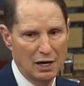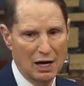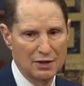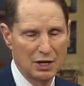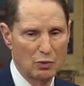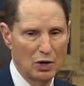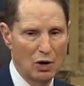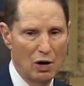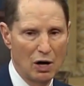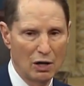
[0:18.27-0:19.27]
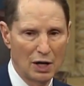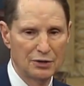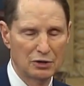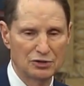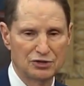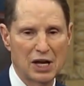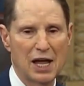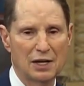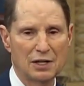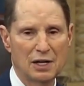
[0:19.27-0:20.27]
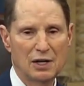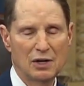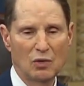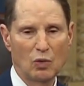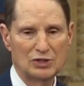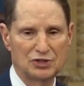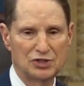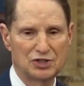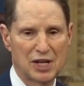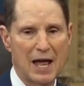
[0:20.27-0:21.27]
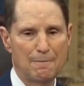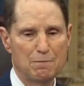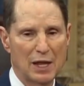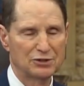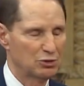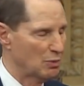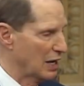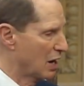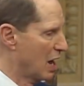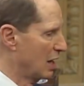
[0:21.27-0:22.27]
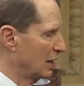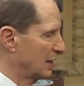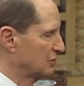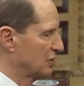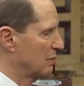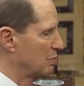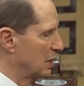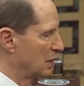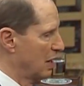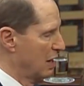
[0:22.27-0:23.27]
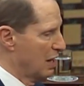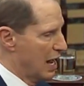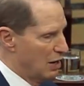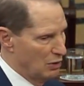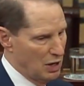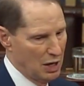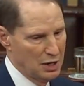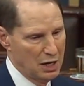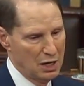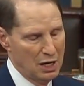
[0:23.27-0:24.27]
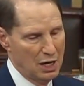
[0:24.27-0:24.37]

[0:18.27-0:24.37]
I think we all understand what's at stake. That's what my colleagues have been outlining.